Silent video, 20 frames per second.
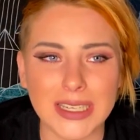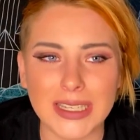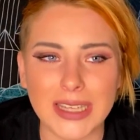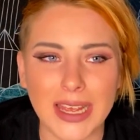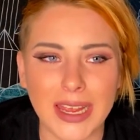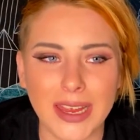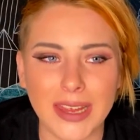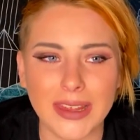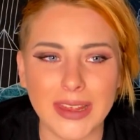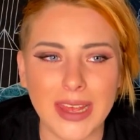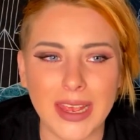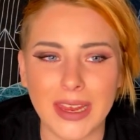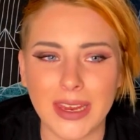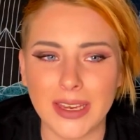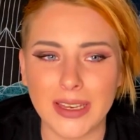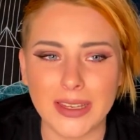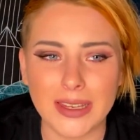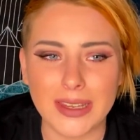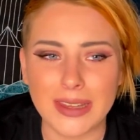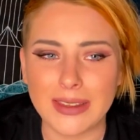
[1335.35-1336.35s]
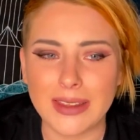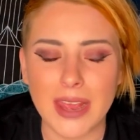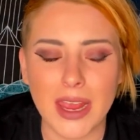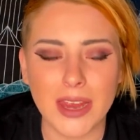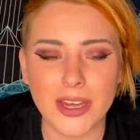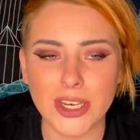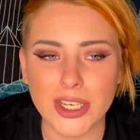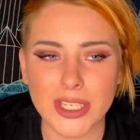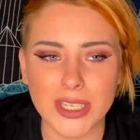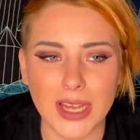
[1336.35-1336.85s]
and
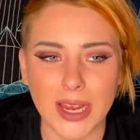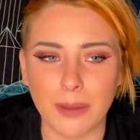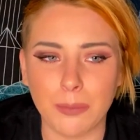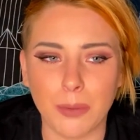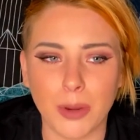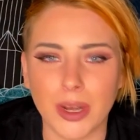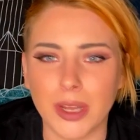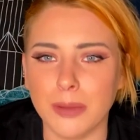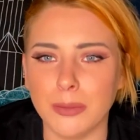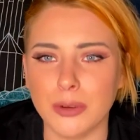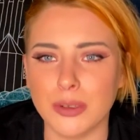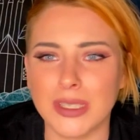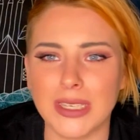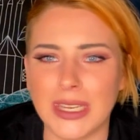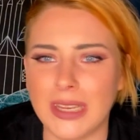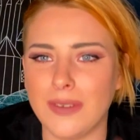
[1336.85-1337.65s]
they're just like one of the most